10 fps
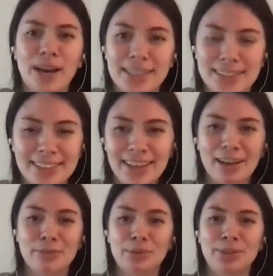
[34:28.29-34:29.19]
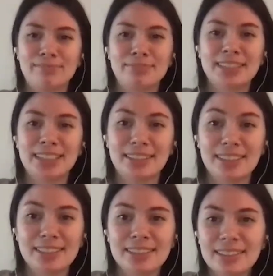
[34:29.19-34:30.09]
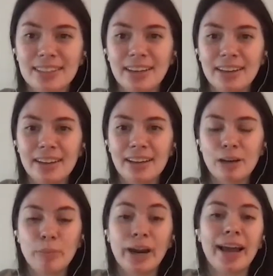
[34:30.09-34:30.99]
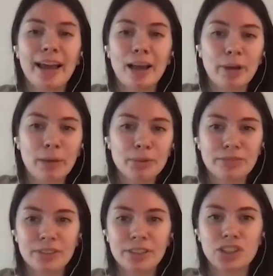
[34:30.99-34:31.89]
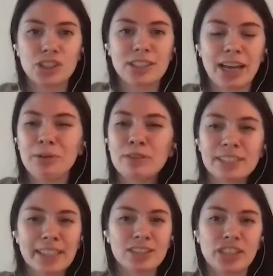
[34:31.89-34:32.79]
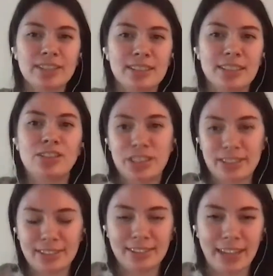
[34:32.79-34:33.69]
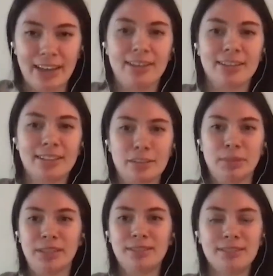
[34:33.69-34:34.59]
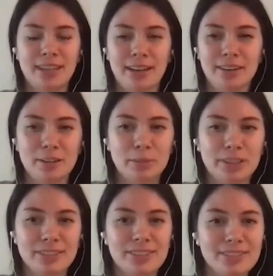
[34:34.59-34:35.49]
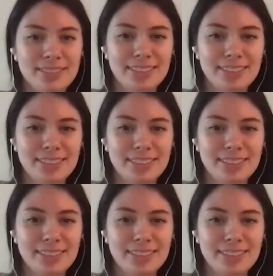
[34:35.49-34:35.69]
Why isn't like everyone seeing this?" Yeah. But I am happy for I don't know if to say Gen Z or Gen Z cuz I'm in Canada, but Yeah.